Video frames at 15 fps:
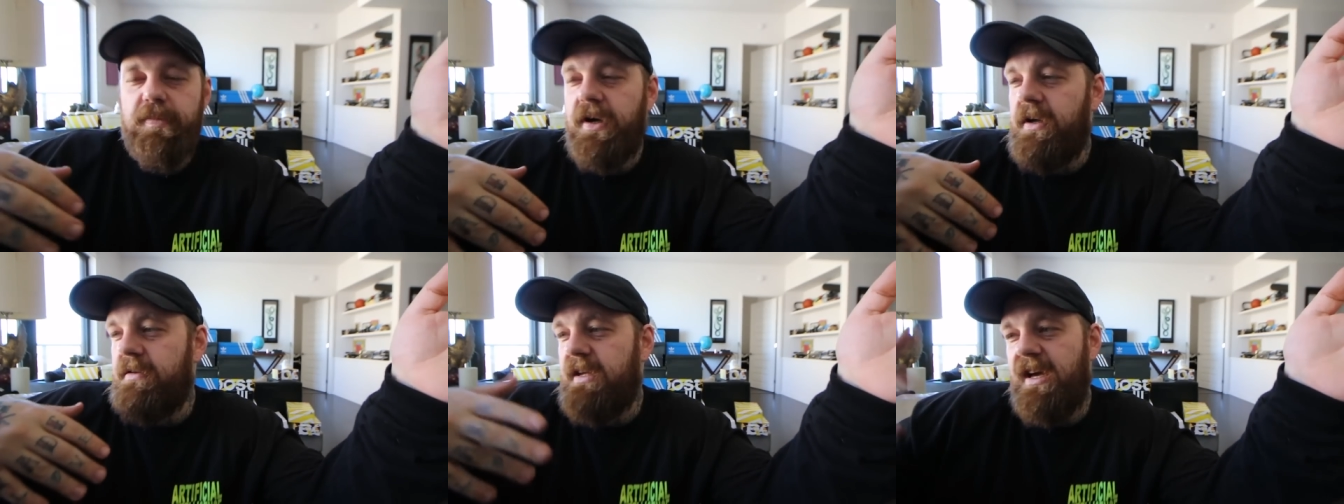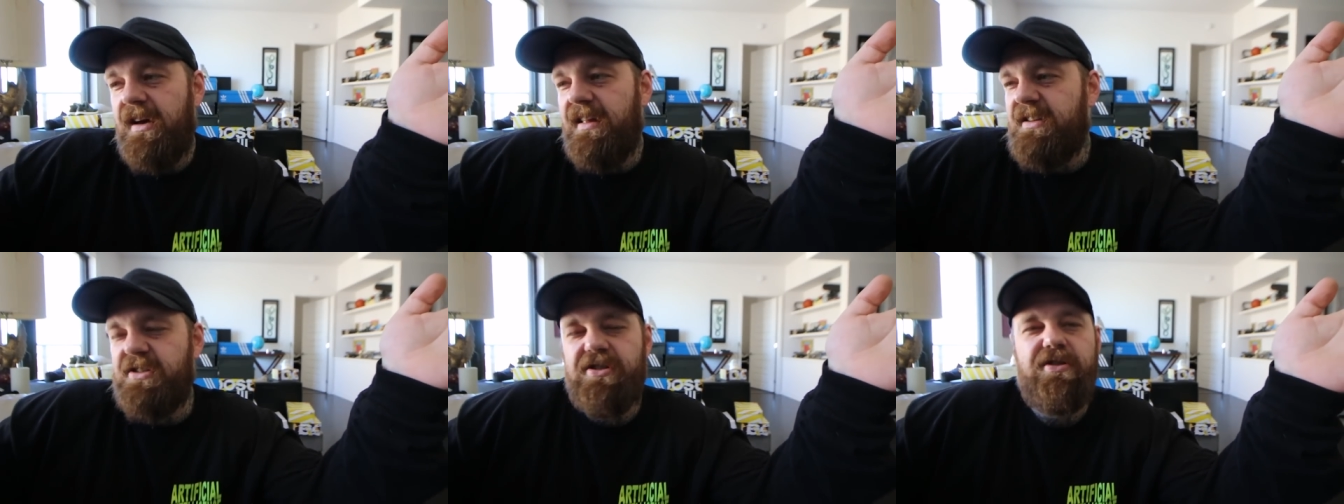But
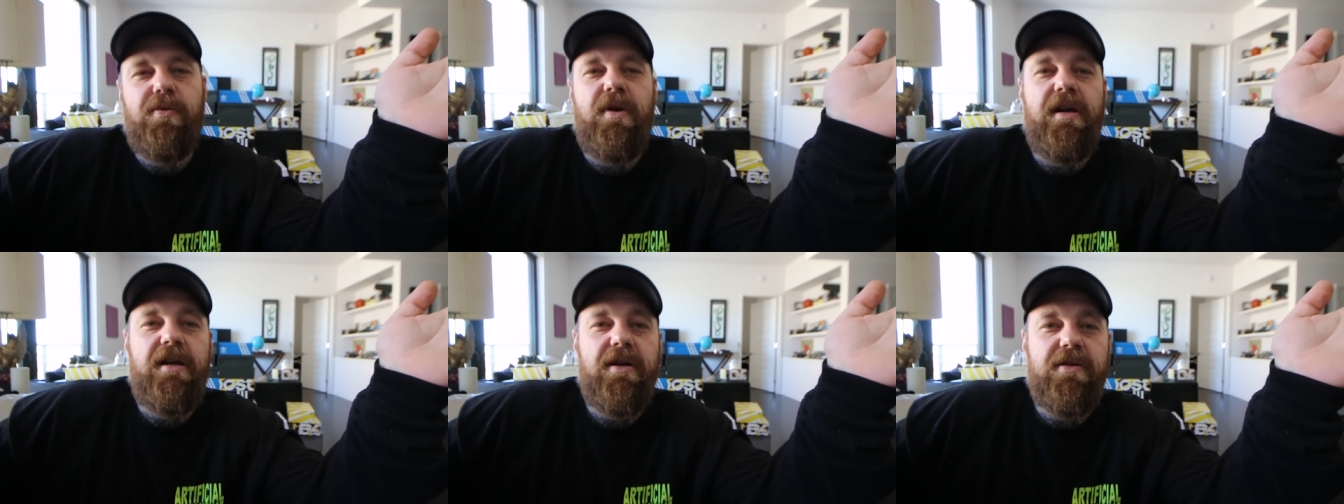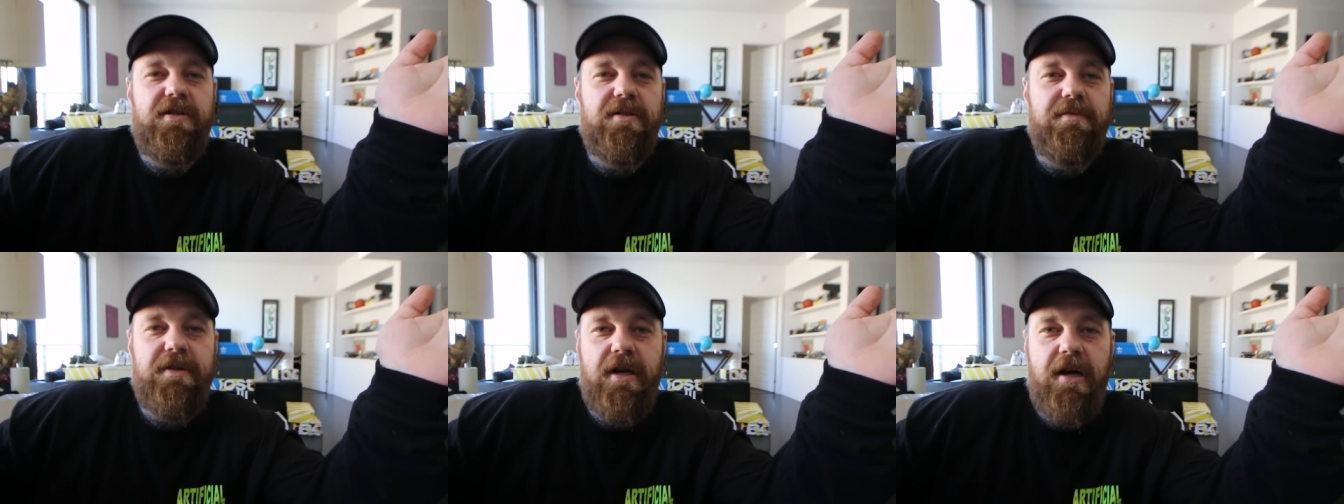yeah, that's just the way it goes
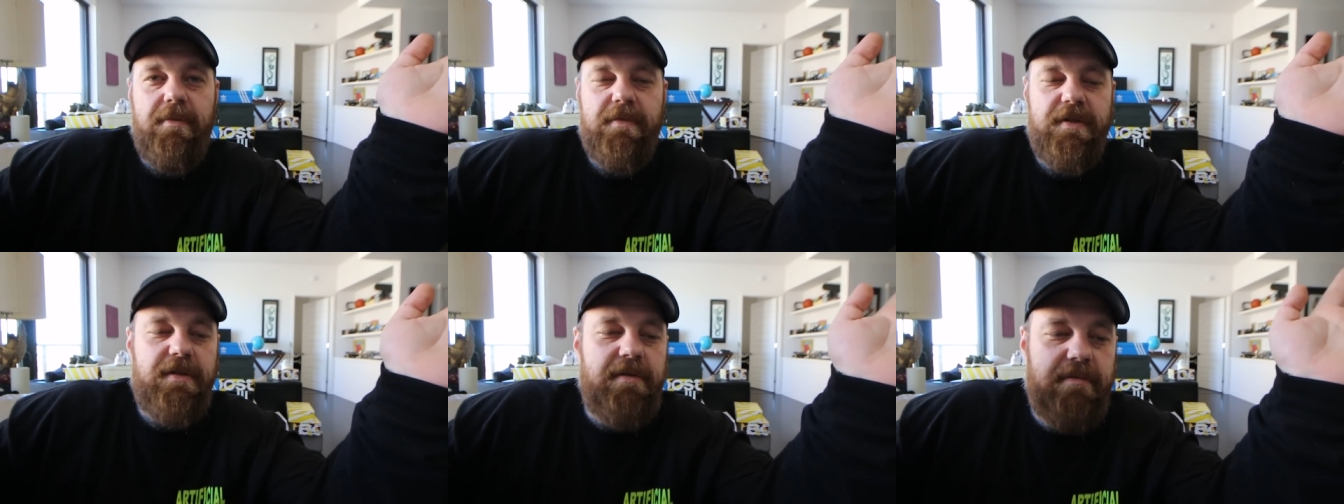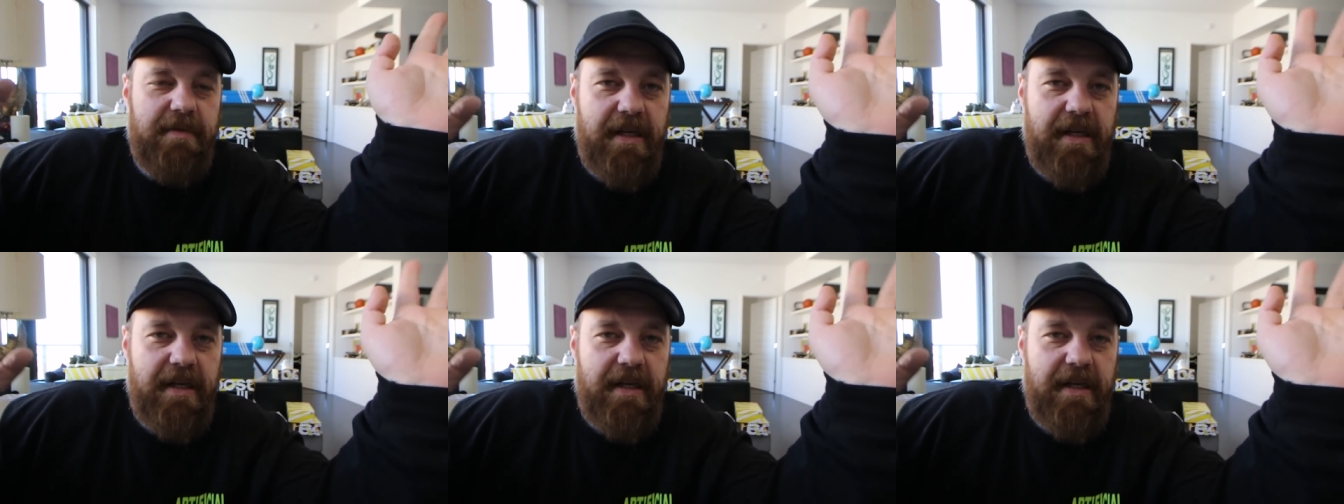sometimes.